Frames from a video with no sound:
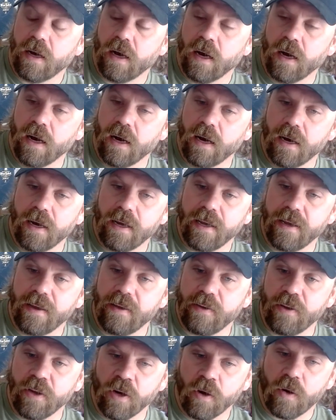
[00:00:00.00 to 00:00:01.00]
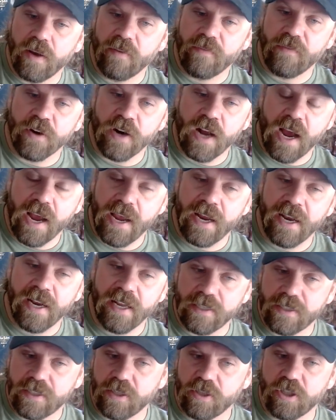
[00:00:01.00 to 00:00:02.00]
If you're not in
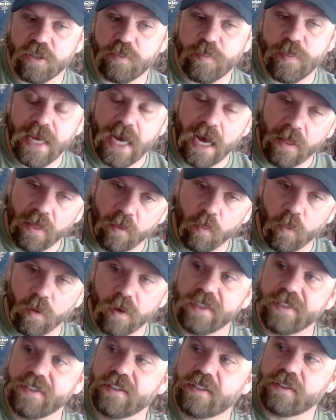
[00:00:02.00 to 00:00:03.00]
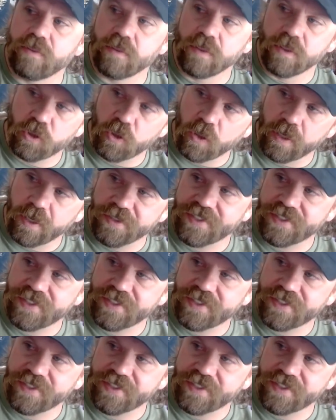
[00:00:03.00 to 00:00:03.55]
it to just be out in the woods, to enjoy